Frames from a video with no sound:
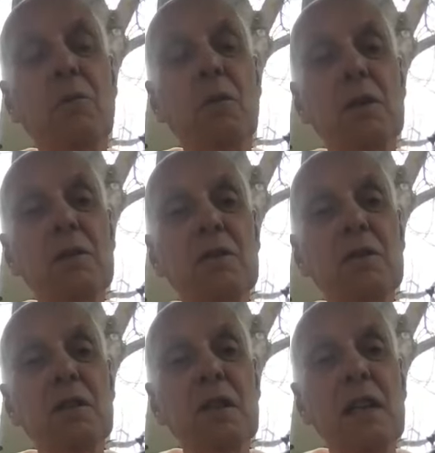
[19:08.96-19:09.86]
That works.
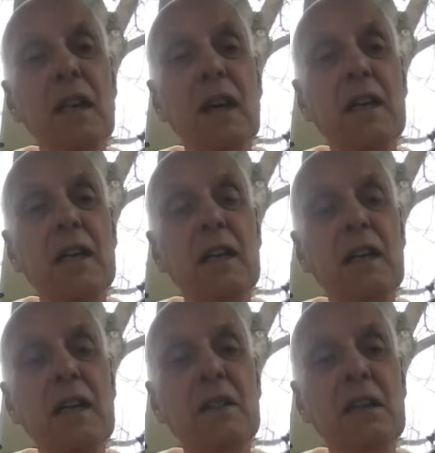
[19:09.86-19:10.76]
I,
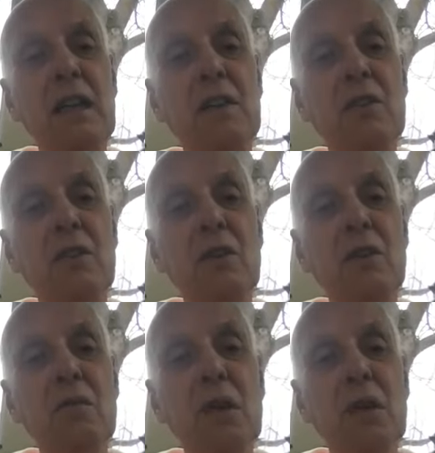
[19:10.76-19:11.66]
as again, you know,
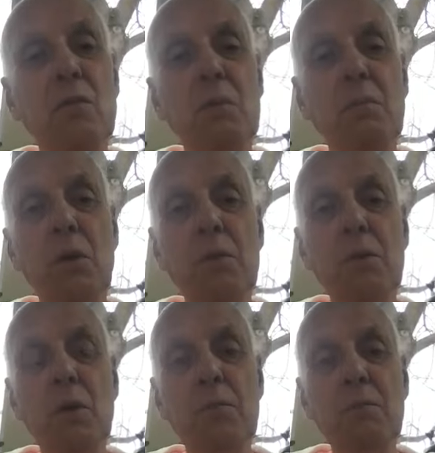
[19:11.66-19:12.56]
as we both
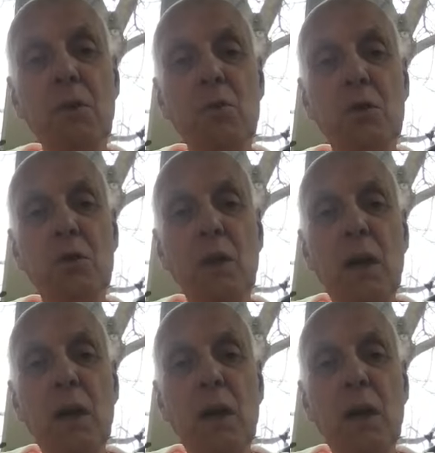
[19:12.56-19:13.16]
know hypnosis